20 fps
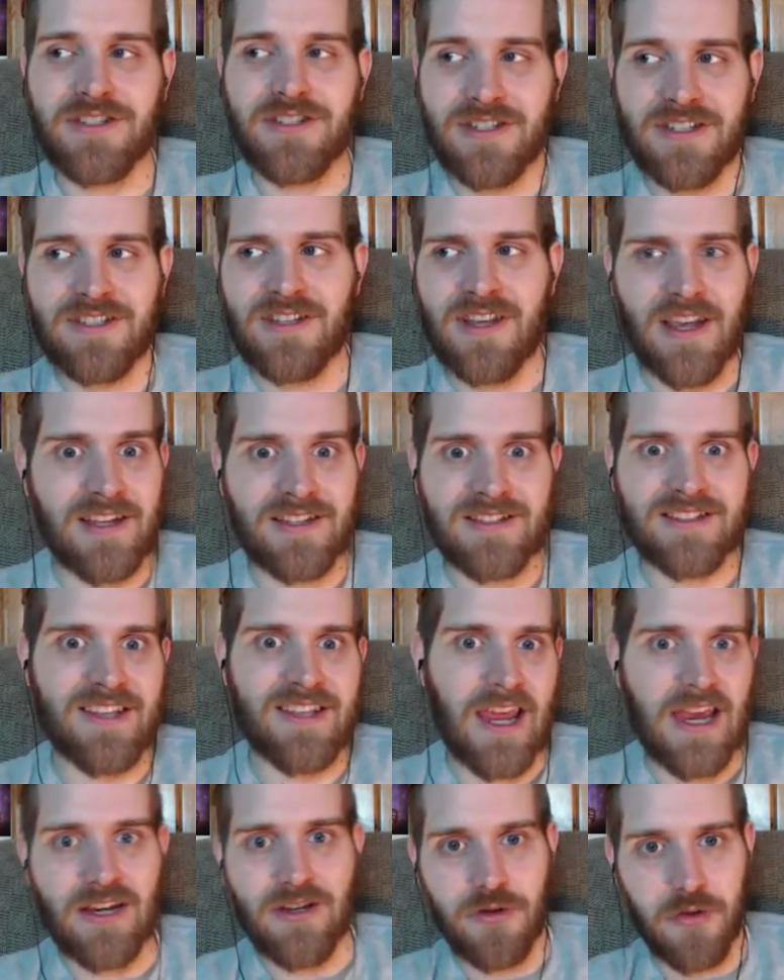this
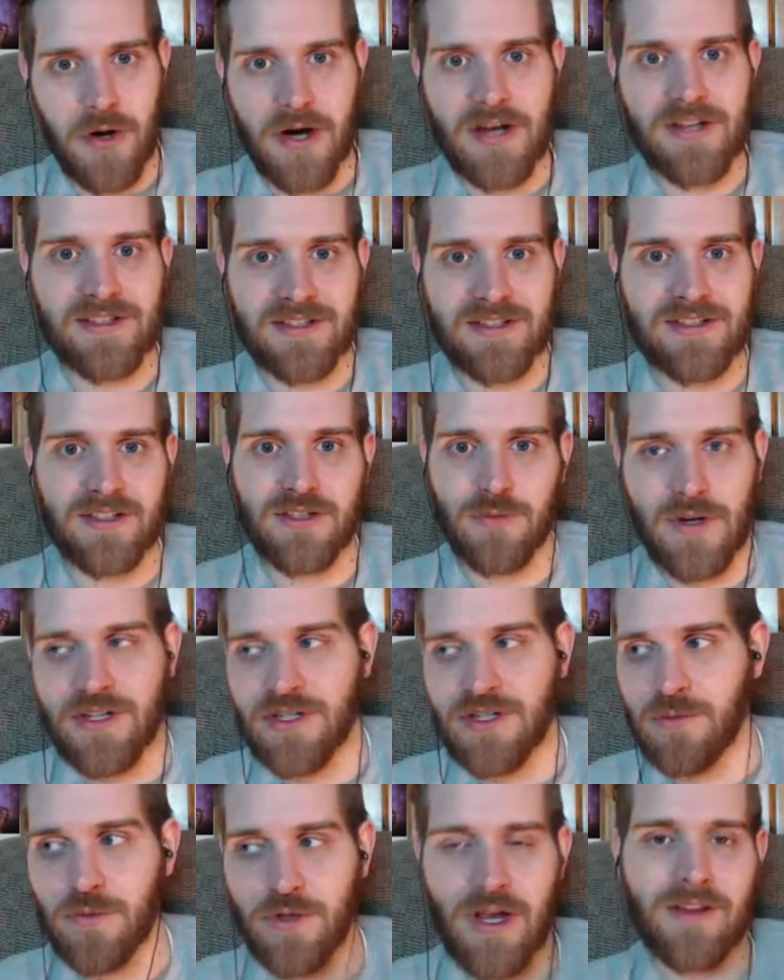insane, crazy
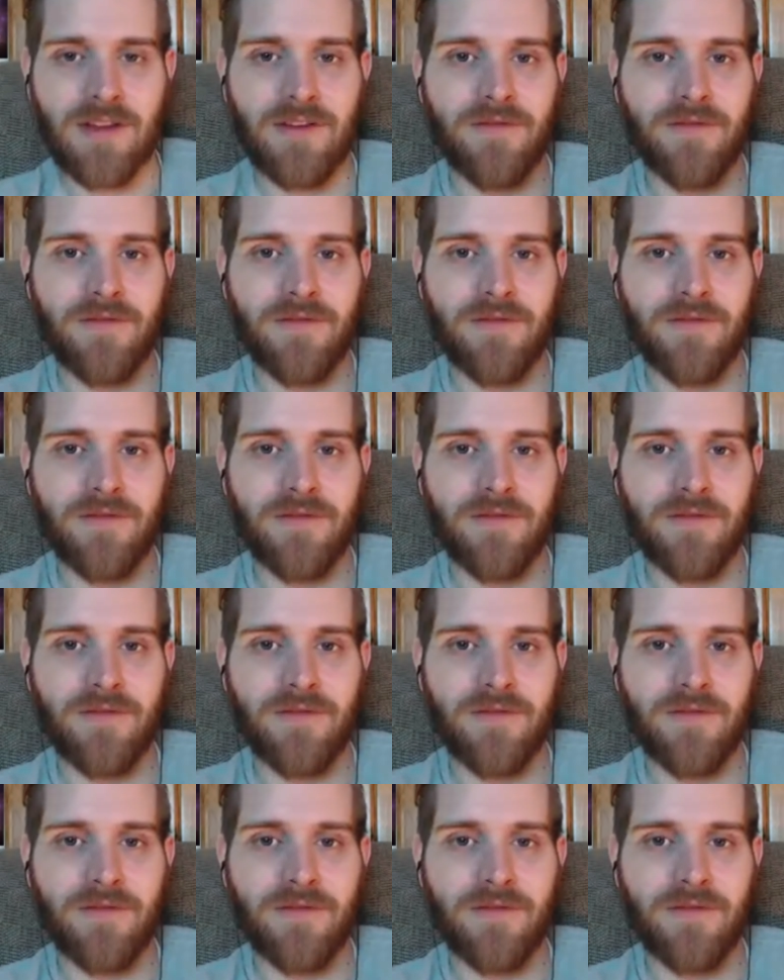situation where you have to